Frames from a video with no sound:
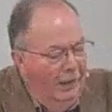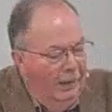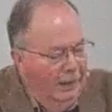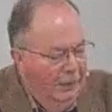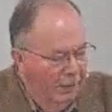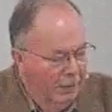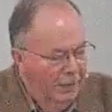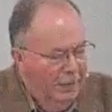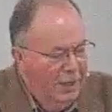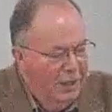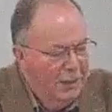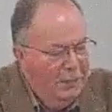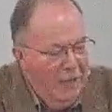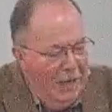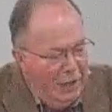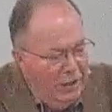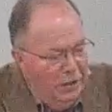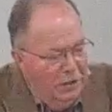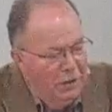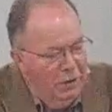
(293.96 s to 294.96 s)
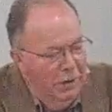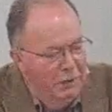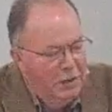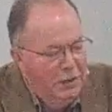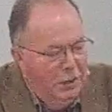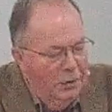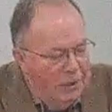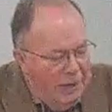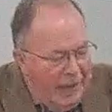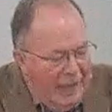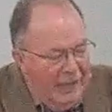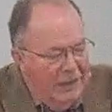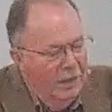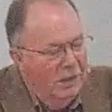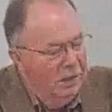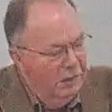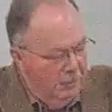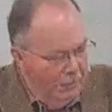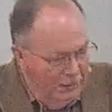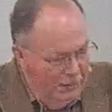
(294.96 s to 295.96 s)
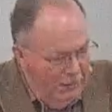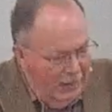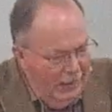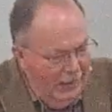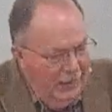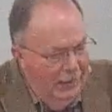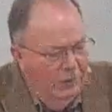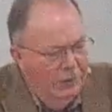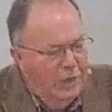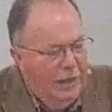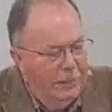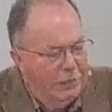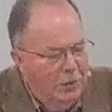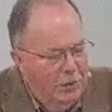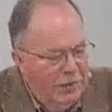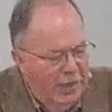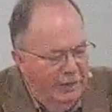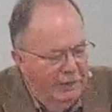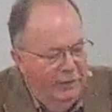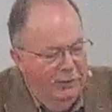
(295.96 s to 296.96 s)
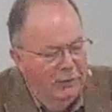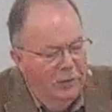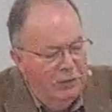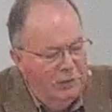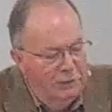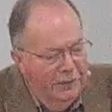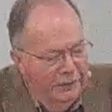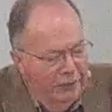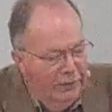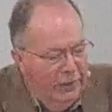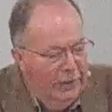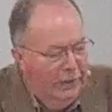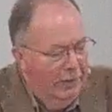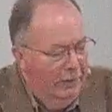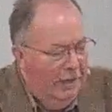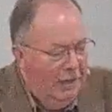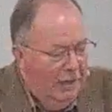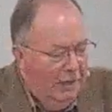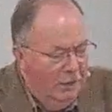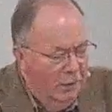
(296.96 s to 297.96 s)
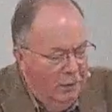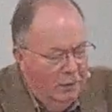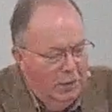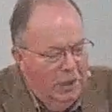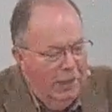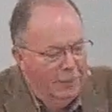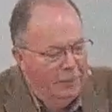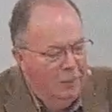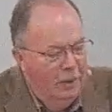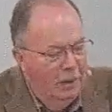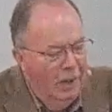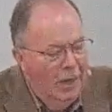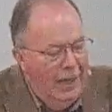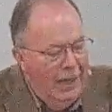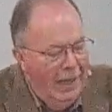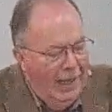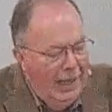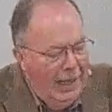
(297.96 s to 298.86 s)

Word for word: The earliest manuscripts do not include chapter 7, verse 53 to chapter